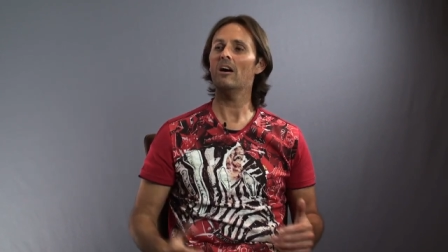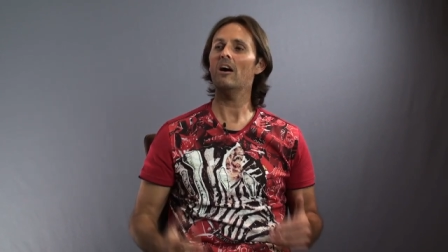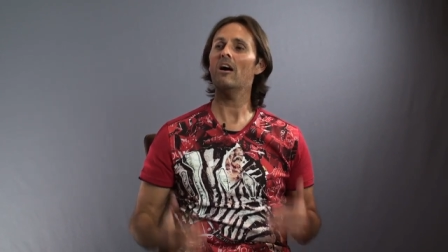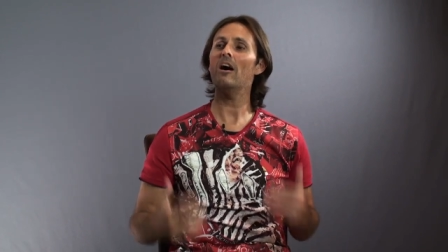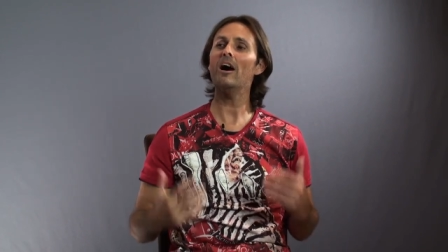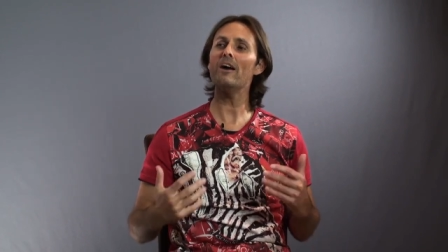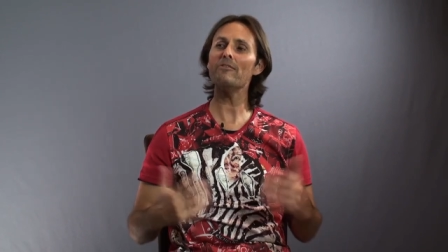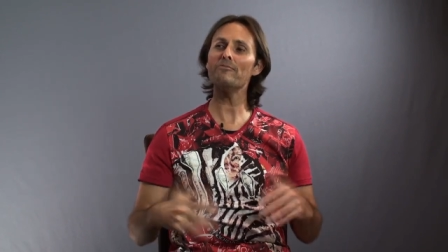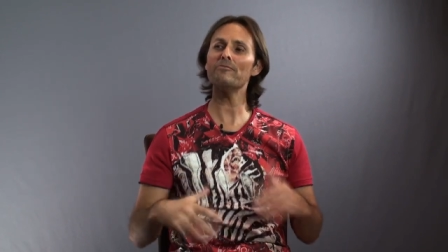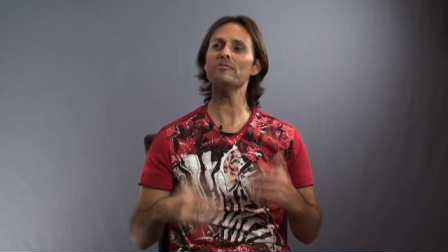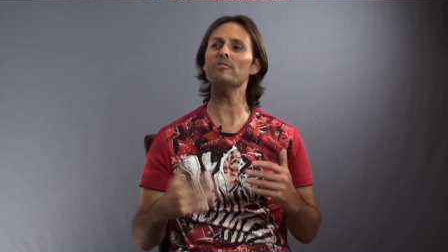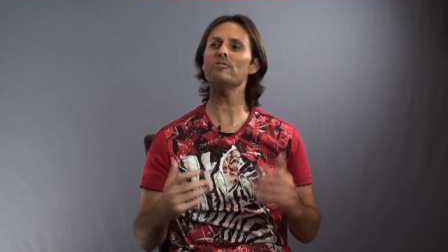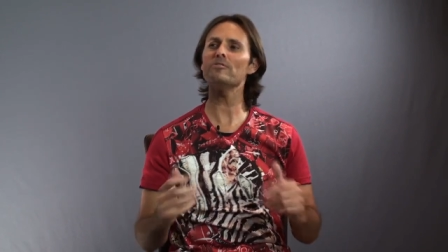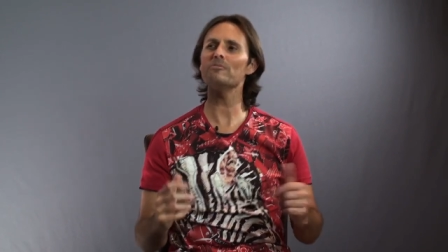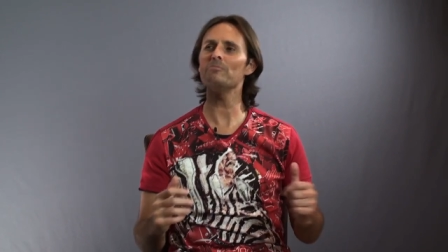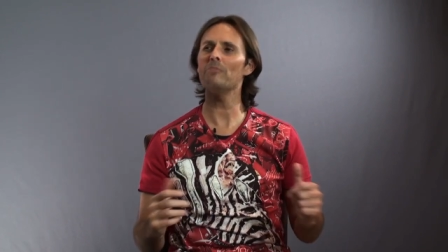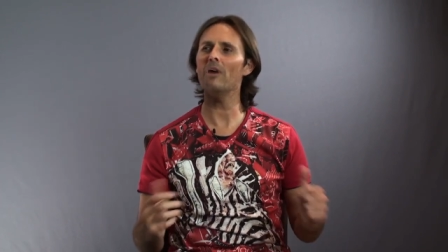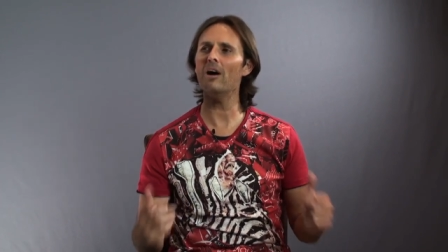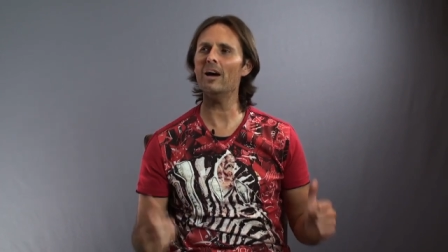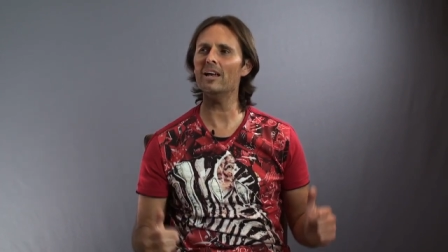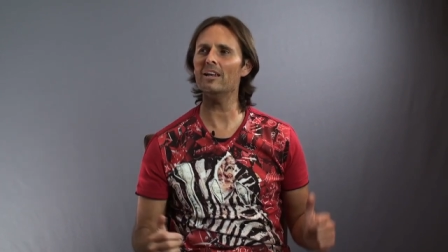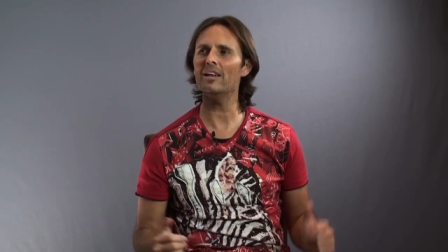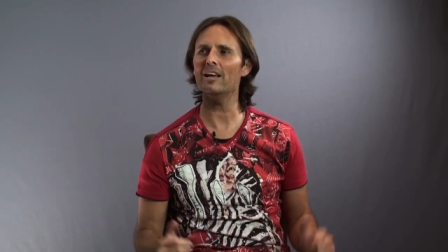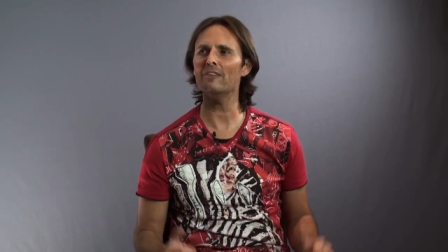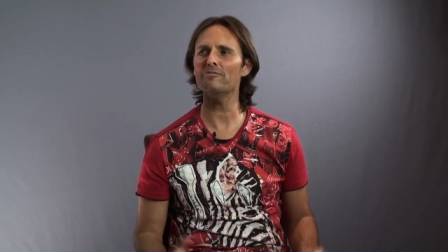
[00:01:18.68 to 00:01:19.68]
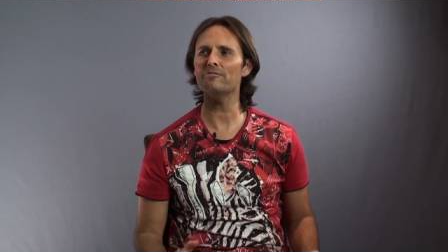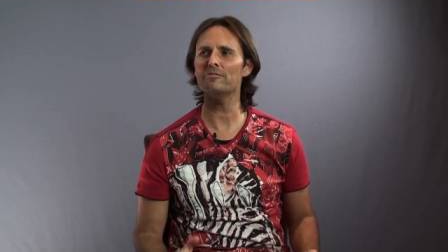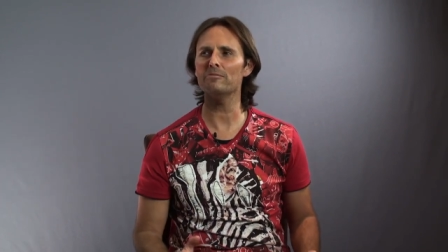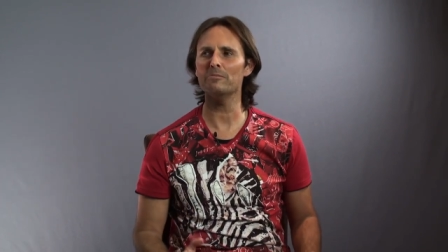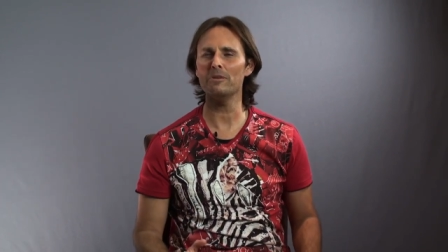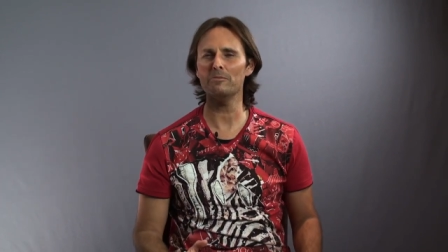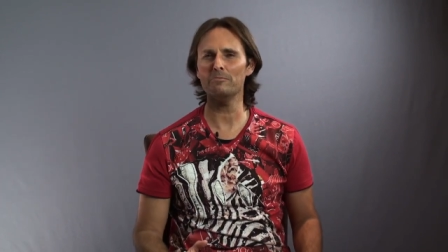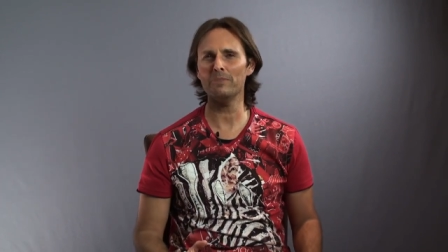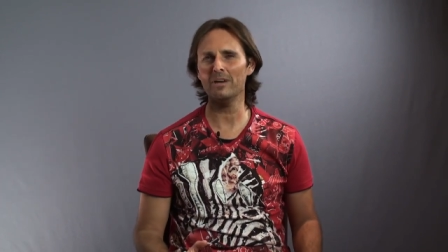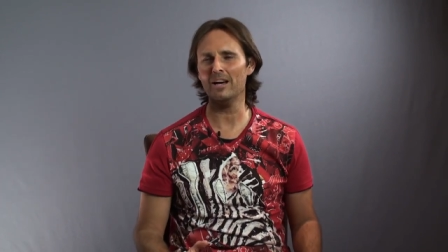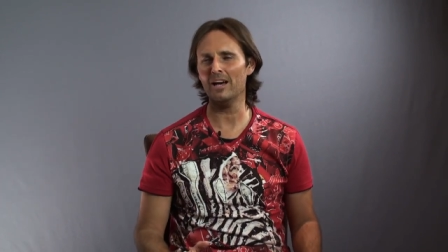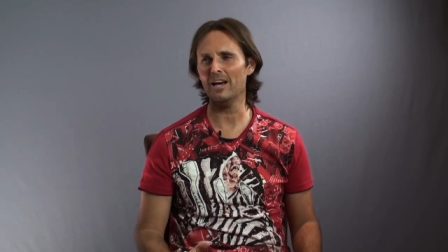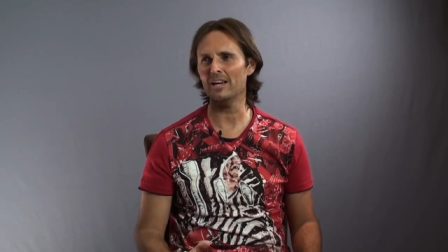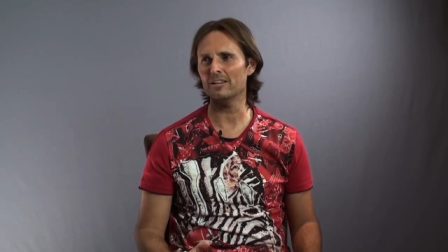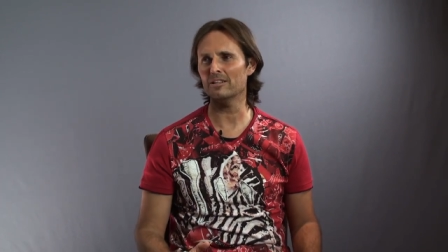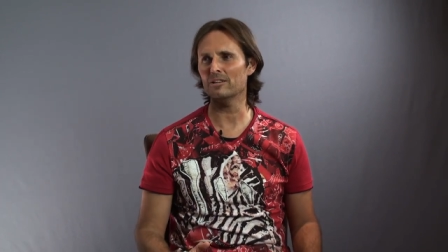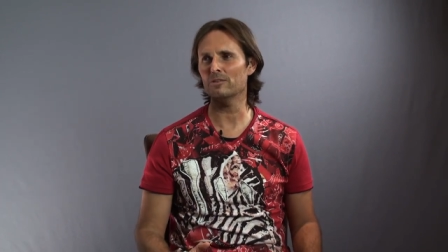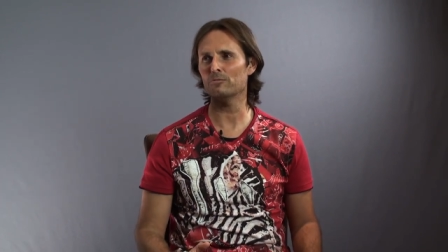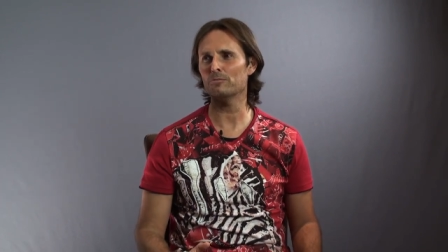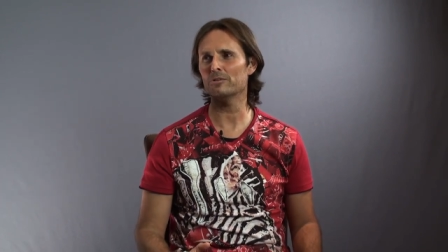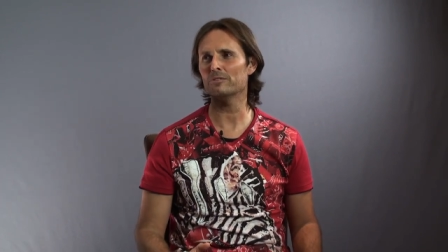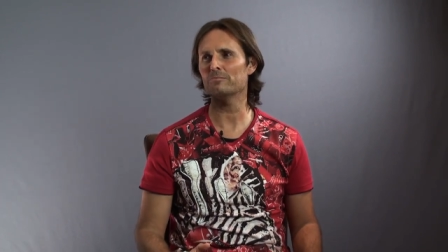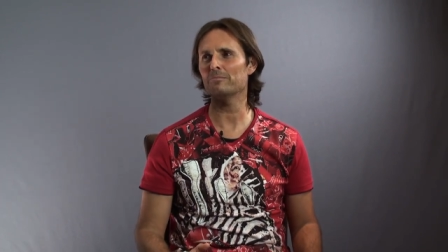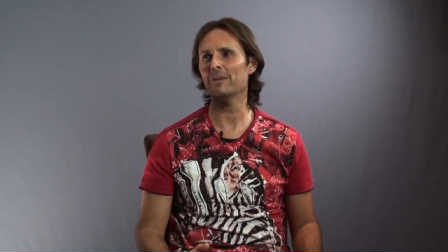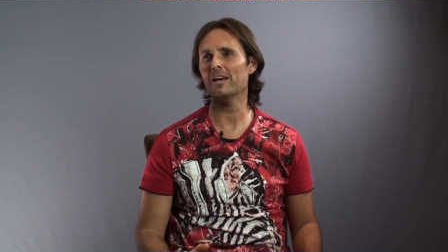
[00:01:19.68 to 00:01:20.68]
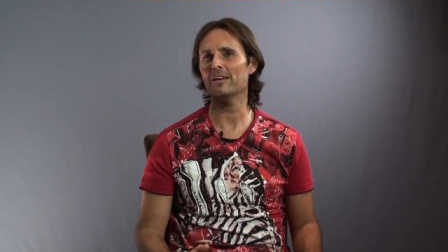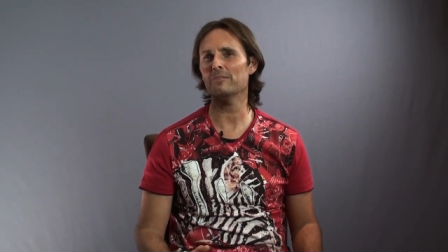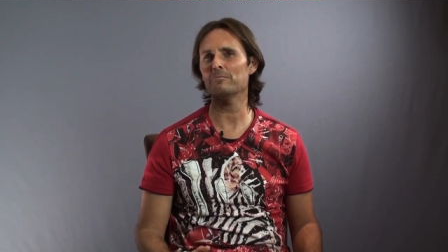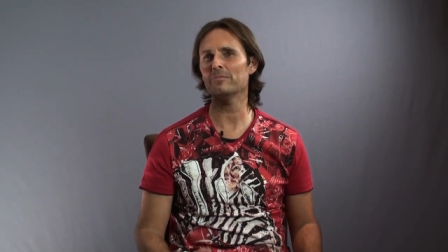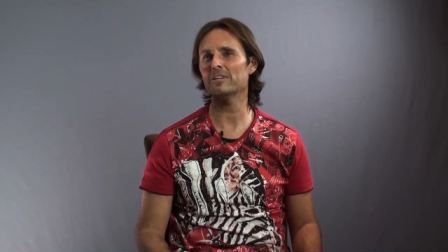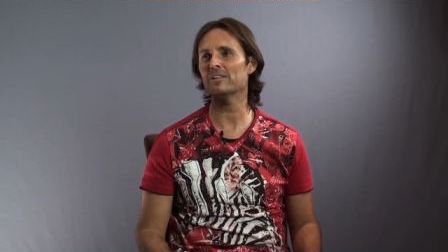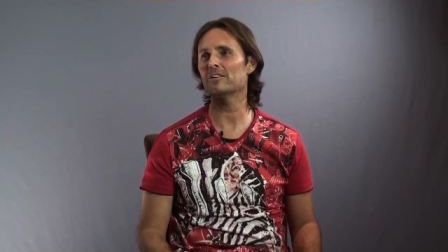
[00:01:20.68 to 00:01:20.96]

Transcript: I feel my love for my partner would make